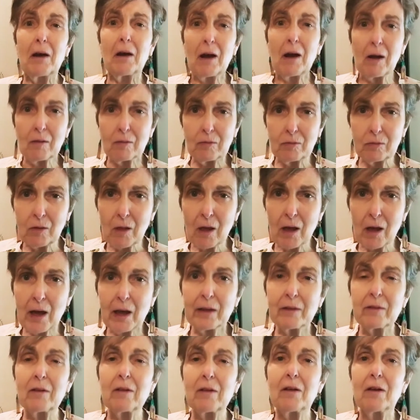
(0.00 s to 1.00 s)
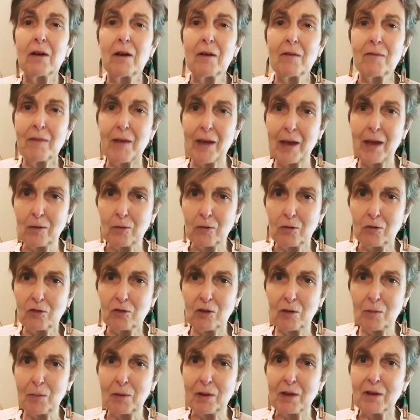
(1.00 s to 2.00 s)
a lot of
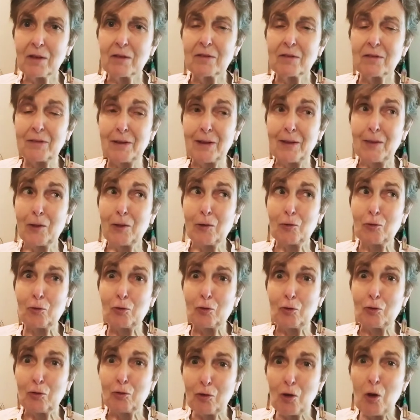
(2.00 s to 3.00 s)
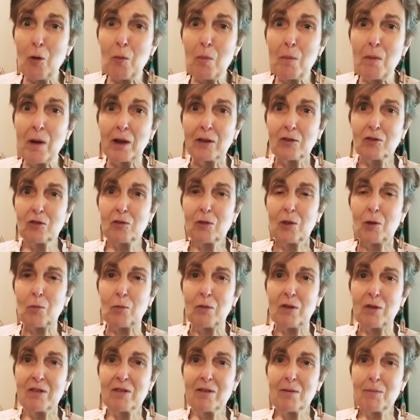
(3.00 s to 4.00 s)
energy because there's so much that
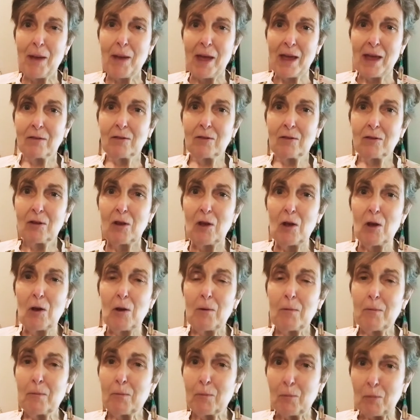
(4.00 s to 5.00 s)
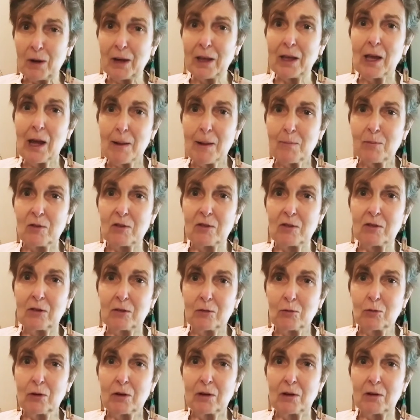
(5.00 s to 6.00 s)
we spend when it comes to
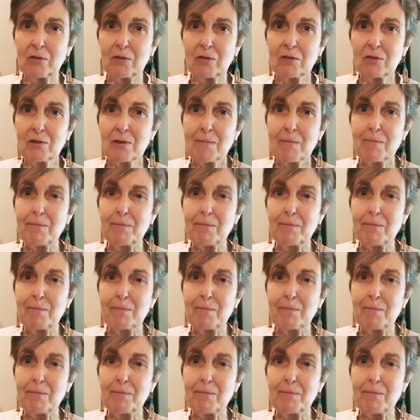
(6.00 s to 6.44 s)
triggers.